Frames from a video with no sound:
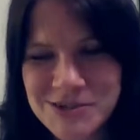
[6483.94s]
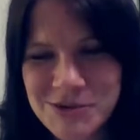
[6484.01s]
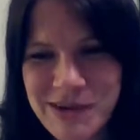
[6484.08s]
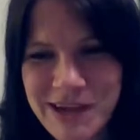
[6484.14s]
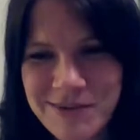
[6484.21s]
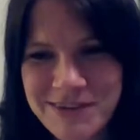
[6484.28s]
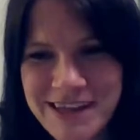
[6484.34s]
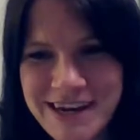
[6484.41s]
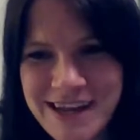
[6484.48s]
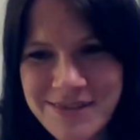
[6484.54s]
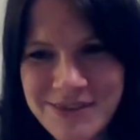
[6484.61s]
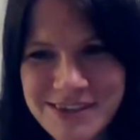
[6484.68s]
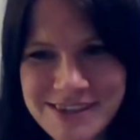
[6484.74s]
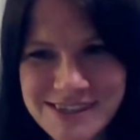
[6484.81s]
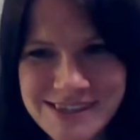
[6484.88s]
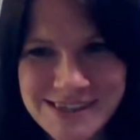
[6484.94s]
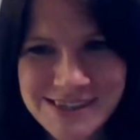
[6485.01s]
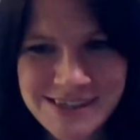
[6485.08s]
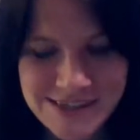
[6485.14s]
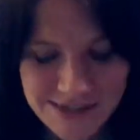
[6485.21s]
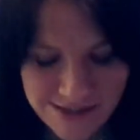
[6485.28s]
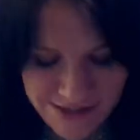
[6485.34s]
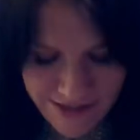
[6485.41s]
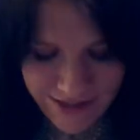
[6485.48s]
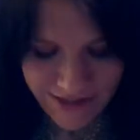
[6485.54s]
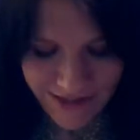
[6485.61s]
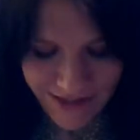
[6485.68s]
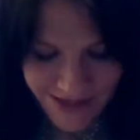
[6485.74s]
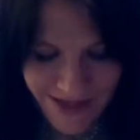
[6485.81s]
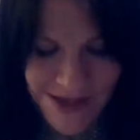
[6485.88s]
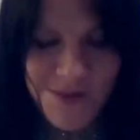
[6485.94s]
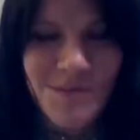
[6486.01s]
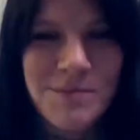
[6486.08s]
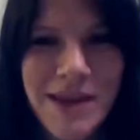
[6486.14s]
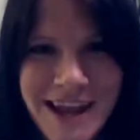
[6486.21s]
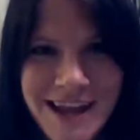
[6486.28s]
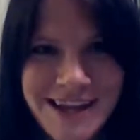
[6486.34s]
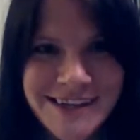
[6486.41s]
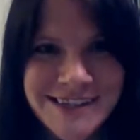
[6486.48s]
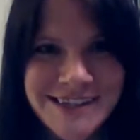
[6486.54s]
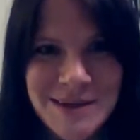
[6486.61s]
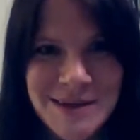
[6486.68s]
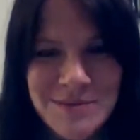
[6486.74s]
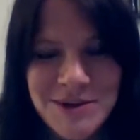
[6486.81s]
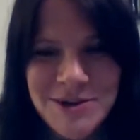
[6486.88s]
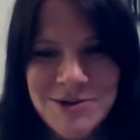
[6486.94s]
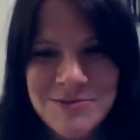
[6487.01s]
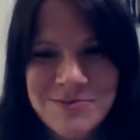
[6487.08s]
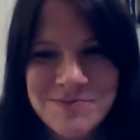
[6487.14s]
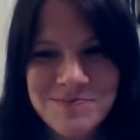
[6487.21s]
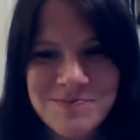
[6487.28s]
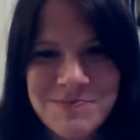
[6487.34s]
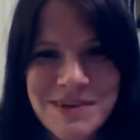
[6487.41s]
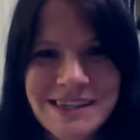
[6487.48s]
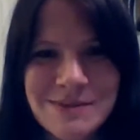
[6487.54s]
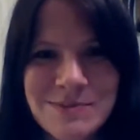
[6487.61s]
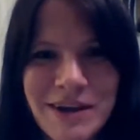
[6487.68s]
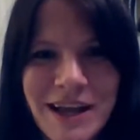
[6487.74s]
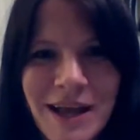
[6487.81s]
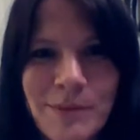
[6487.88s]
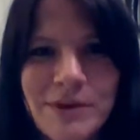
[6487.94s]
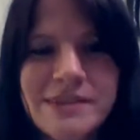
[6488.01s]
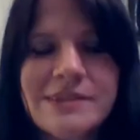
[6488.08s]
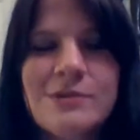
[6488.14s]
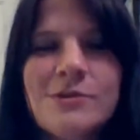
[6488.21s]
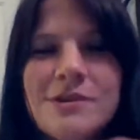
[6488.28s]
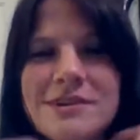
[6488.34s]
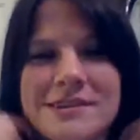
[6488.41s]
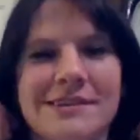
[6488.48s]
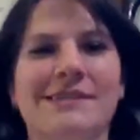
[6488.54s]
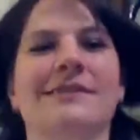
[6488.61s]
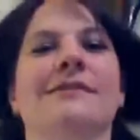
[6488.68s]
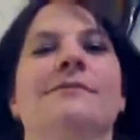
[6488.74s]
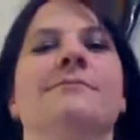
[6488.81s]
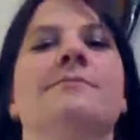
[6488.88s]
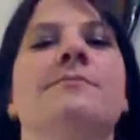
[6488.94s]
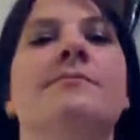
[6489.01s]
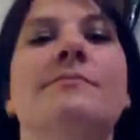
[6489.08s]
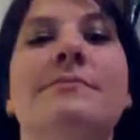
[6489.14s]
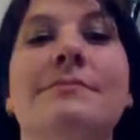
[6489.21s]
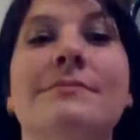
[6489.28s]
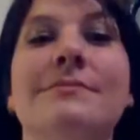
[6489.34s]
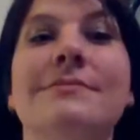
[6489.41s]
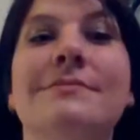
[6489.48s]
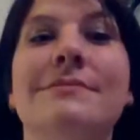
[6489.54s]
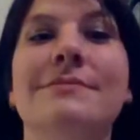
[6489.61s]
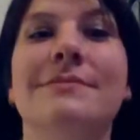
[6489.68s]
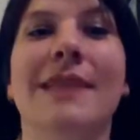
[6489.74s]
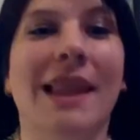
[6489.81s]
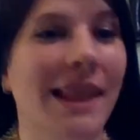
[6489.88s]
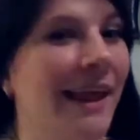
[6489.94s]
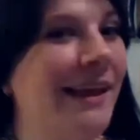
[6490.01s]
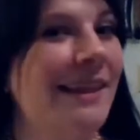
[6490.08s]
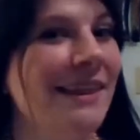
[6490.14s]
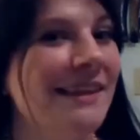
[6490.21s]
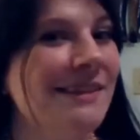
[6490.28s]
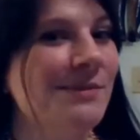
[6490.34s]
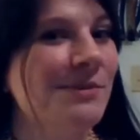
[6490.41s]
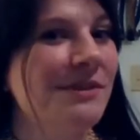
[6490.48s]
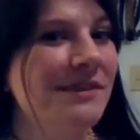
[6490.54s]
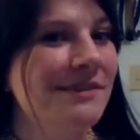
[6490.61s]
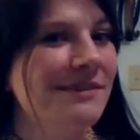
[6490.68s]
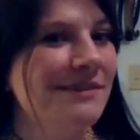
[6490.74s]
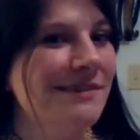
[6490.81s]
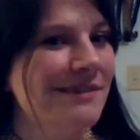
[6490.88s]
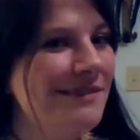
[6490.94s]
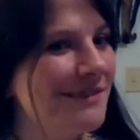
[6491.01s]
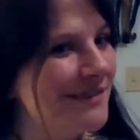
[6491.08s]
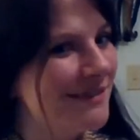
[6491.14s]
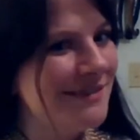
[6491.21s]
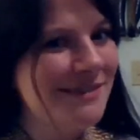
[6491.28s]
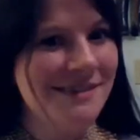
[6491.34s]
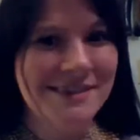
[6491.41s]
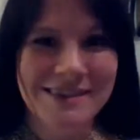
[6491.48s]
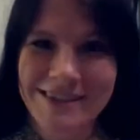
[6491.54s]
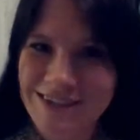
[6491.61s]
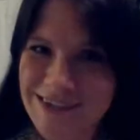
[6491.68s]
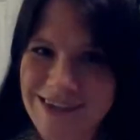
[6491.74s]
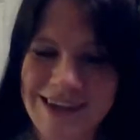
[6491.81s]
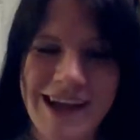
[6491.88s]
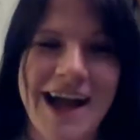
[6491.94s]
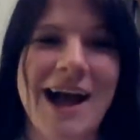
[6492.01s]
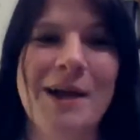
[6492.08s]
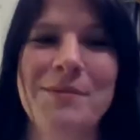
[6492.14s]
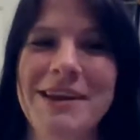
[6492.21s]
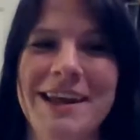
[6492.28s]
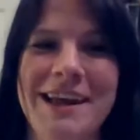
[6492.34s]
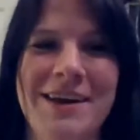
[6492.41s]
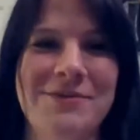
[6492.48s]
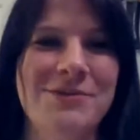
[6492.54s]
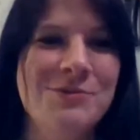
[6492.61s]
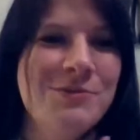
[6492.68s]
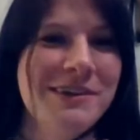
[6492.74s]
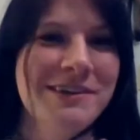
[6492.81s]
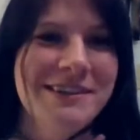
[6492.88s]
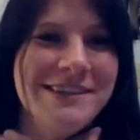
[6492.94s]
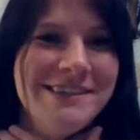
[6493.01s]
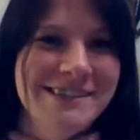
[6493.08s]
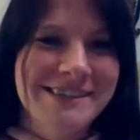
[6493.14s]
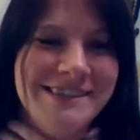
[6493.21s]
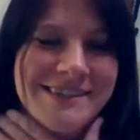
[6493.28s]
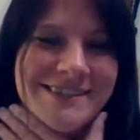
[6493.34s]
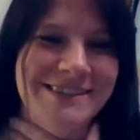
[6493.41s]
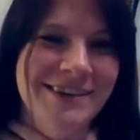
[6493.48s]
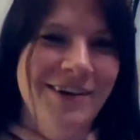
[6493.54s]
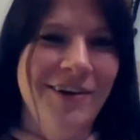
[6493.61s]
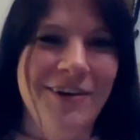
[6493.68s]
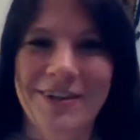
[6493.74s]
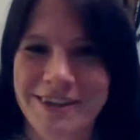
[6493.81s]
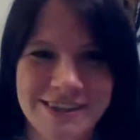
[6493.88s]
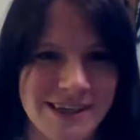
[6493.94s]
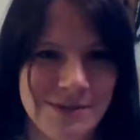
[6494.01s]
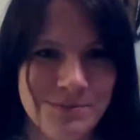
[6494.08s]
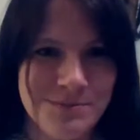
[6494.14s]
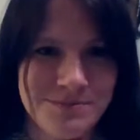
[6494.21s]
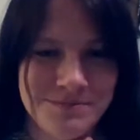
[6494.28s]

Don't you hate when that happens? Man, does that mean you missed my epic scores? Like this one? I'm going to have to wear this all the time.